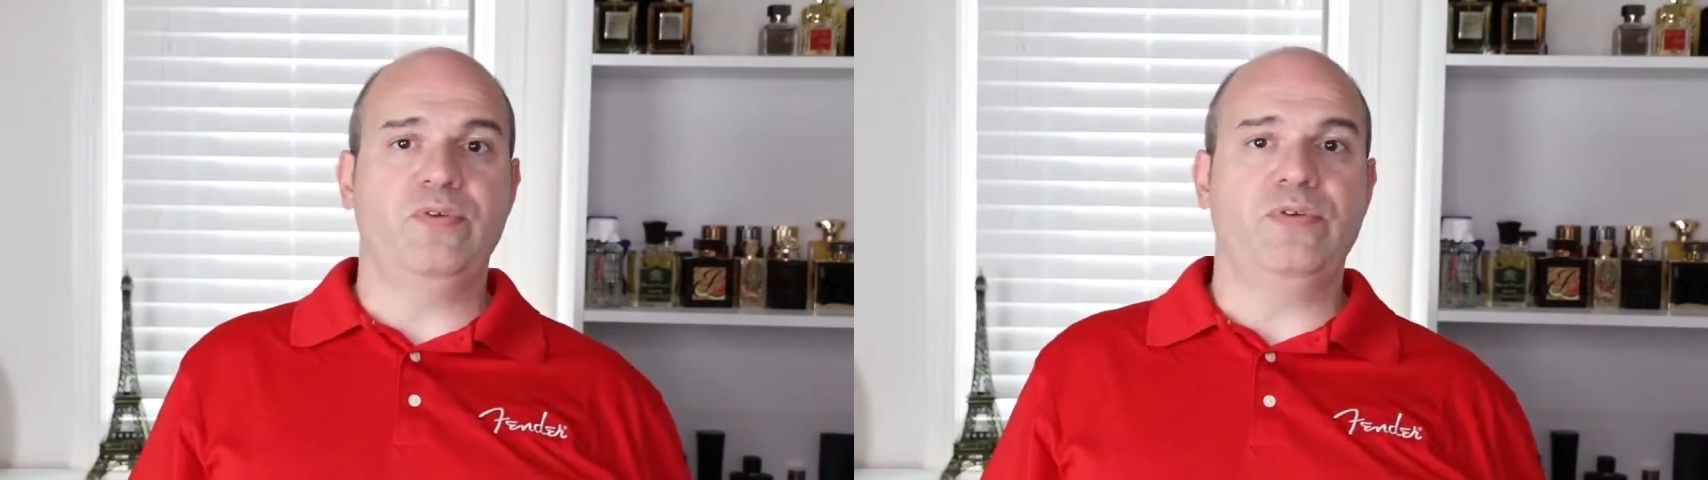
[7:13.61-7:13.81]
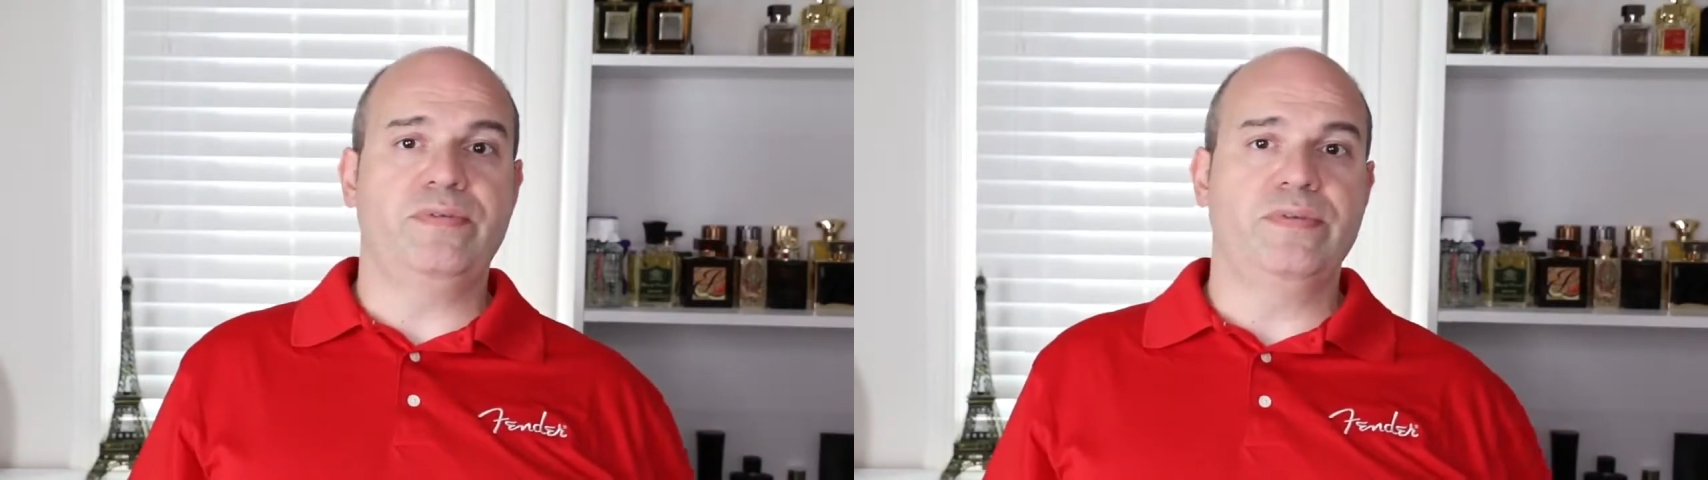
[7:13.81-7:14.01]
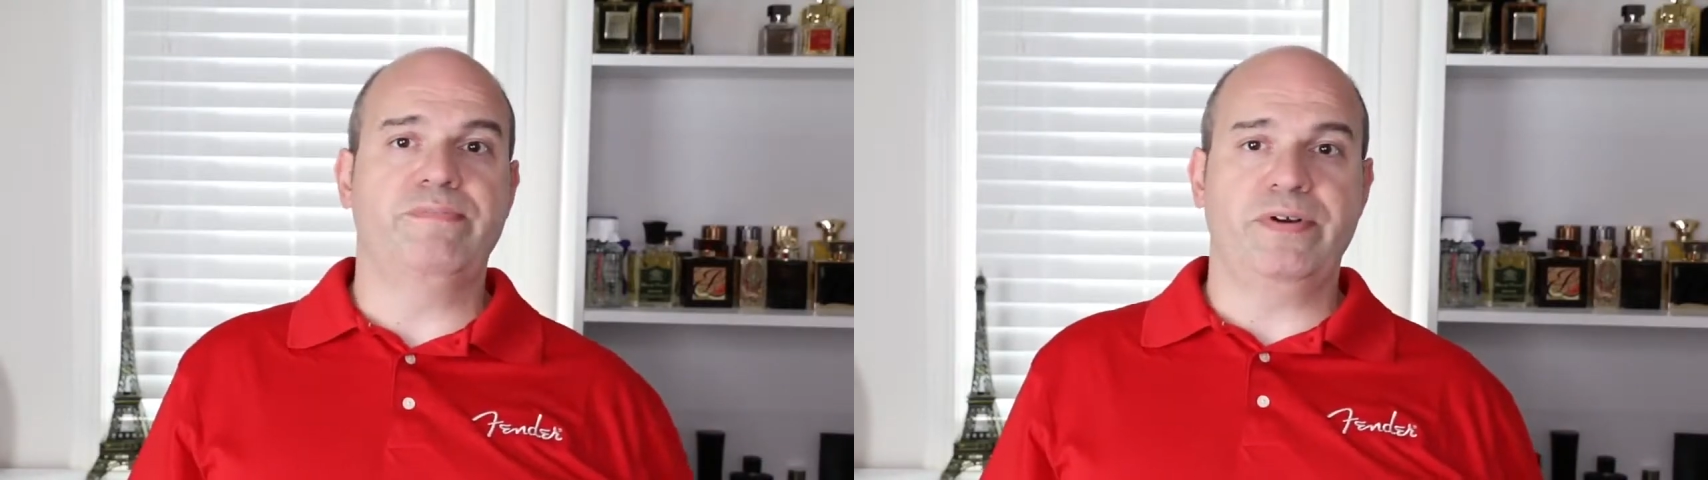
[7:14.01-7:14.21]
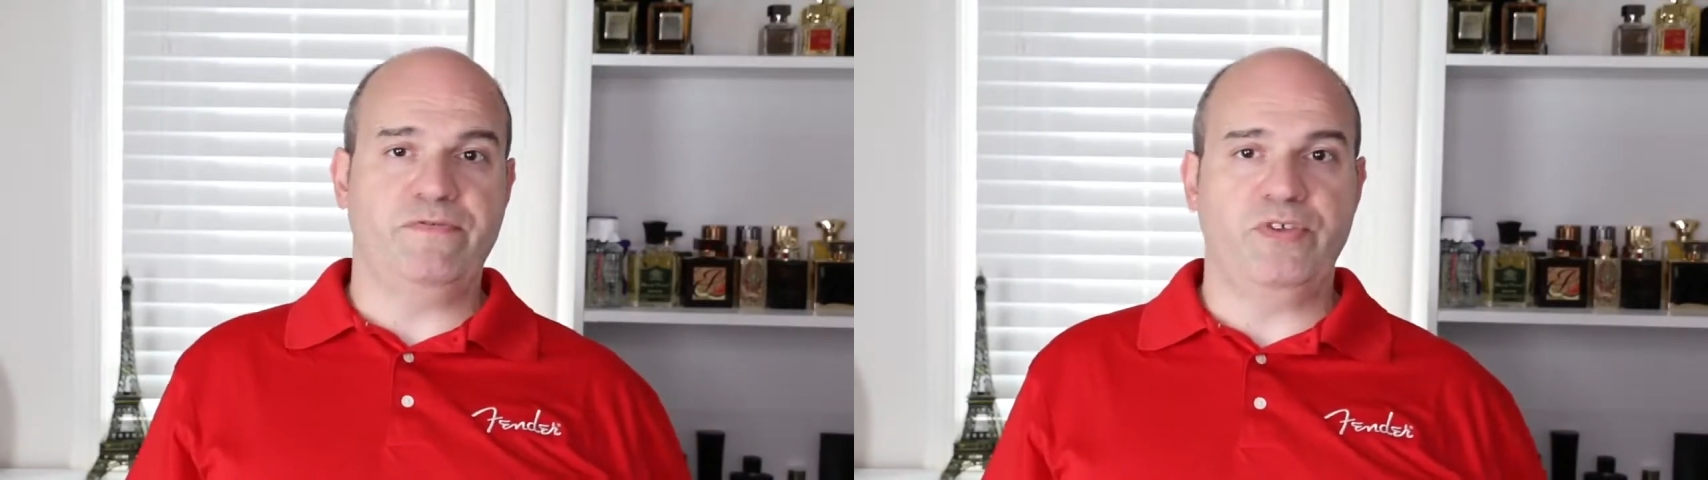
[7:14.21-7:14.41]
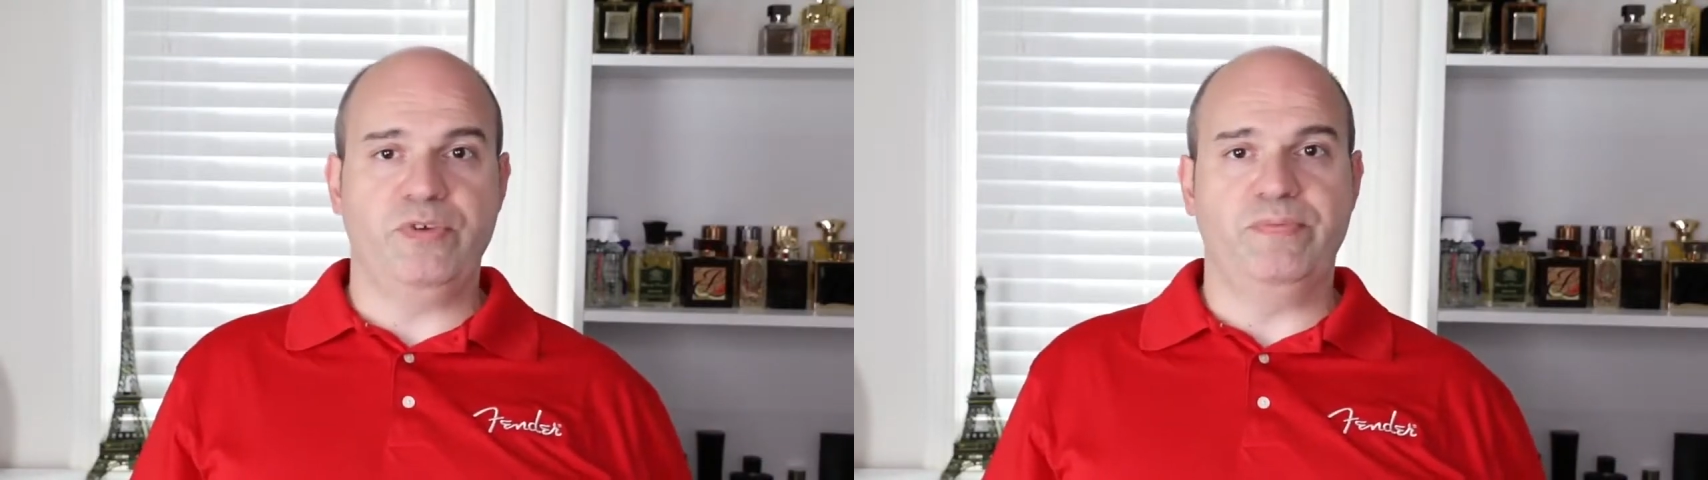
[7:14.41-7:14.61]
oud
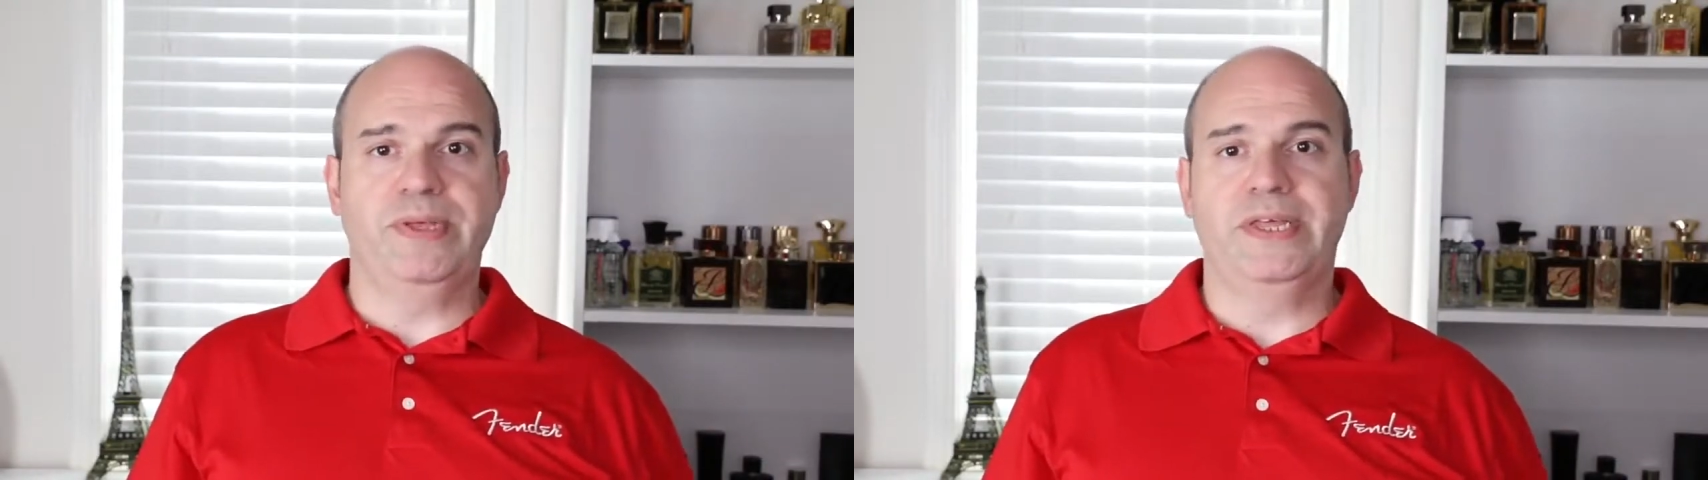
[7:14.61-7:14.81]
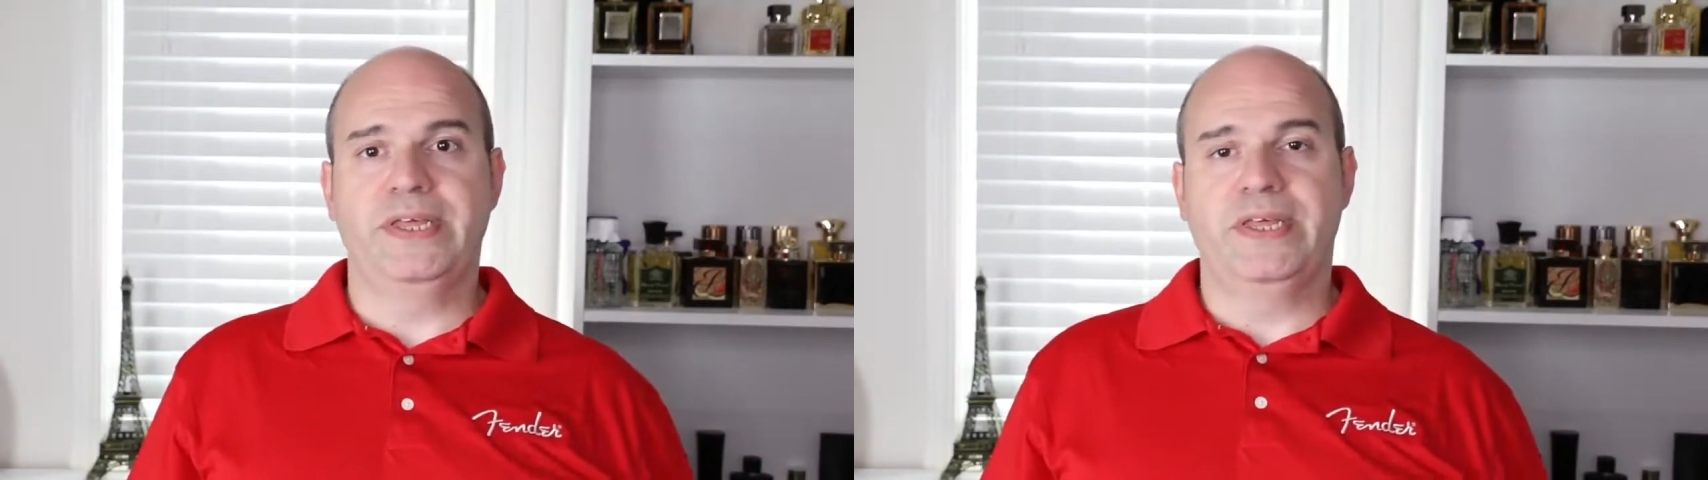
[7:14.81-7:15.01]
perfume.